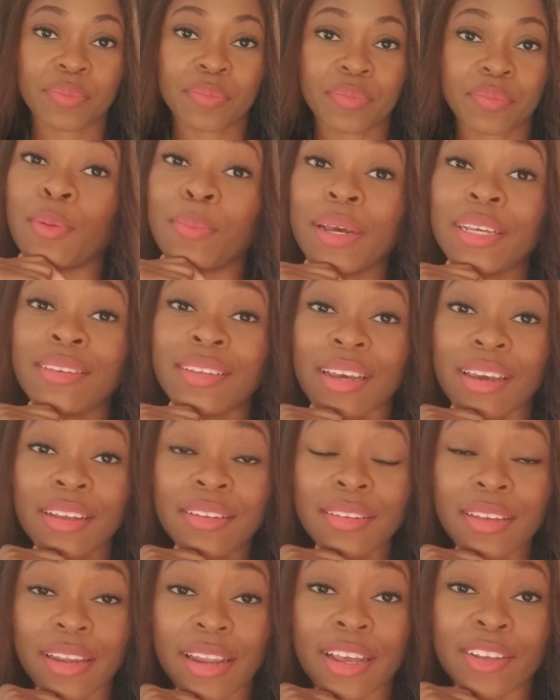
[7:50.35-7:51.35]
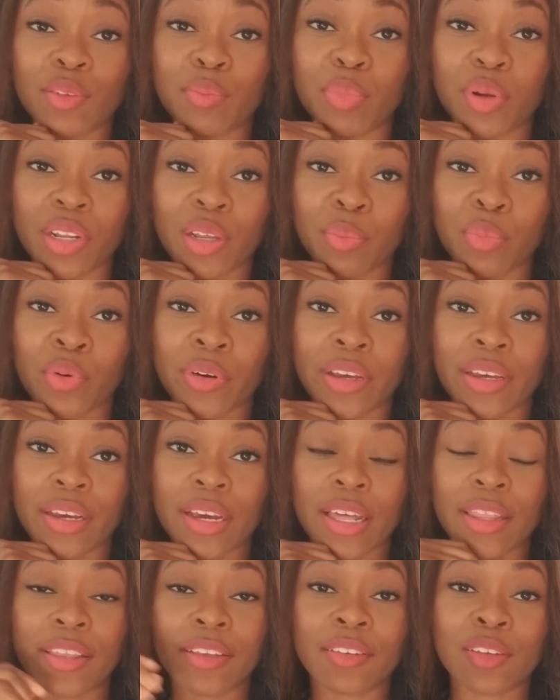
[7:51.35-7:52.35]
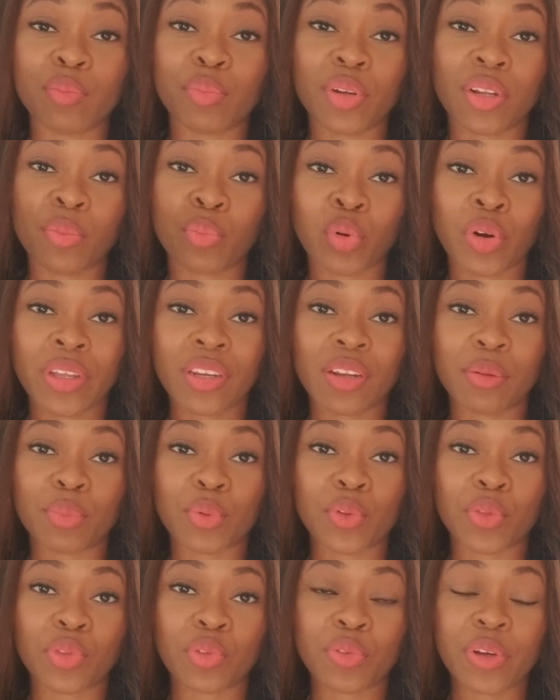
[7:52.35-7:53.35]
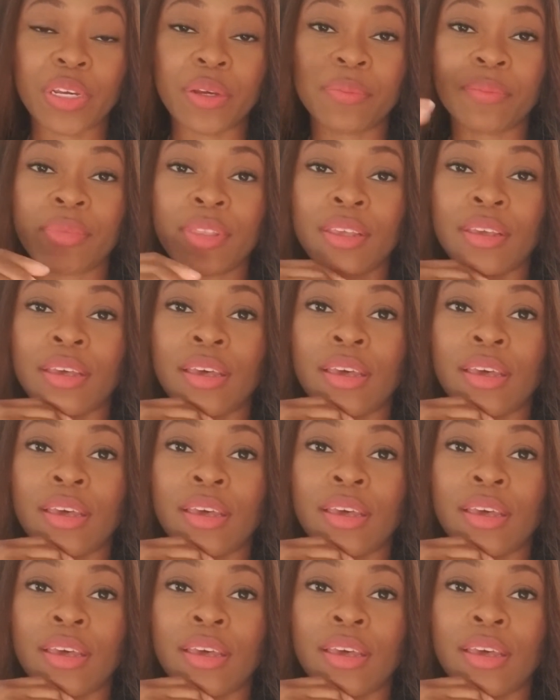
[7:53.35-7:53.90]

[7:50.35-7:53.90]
So my second to last bullet point, and this is bullet point number 3,